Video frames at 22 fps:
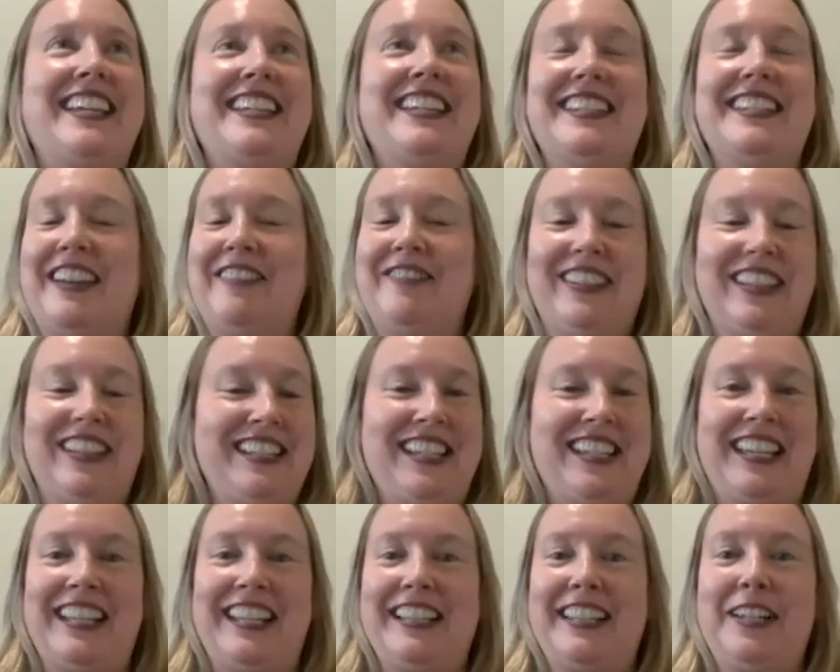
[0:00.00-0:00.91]
I can definitely
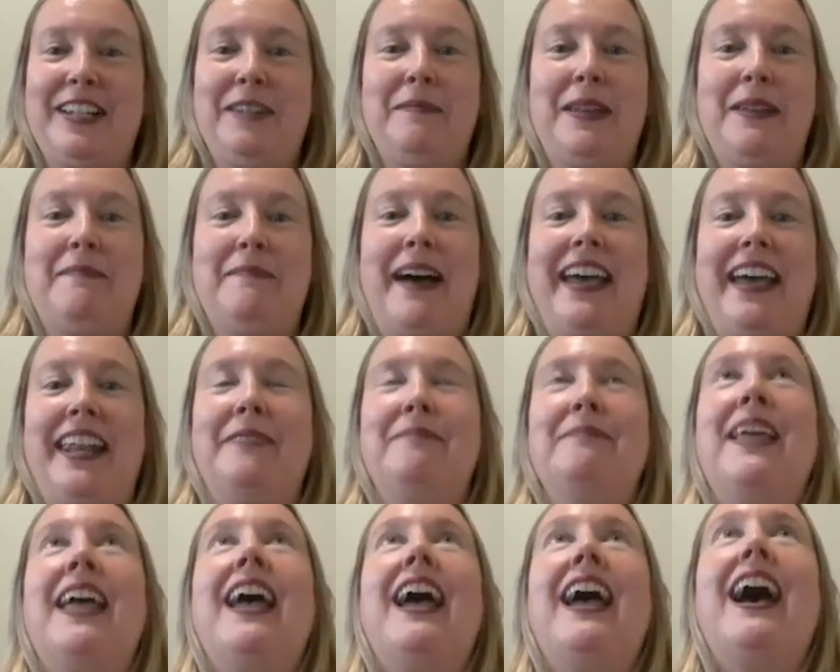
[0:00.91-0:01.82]
tell you a little bit about it.